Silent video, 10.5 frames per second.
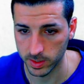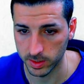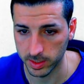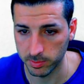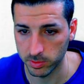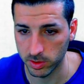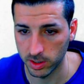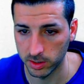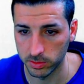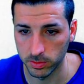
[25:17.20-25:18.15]
double
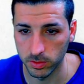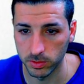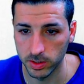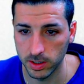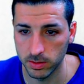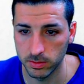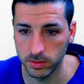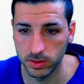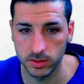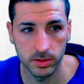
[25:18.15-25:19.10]
click to go down.
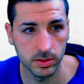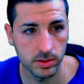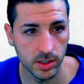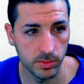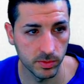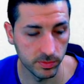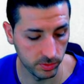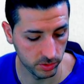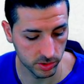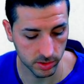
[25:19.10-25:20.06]
This is the sum of
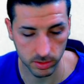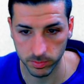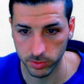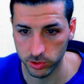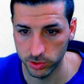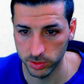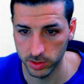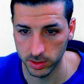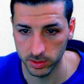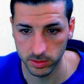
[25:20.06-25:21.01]
future
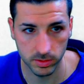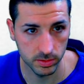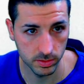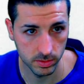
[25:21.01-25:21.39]
opportunities.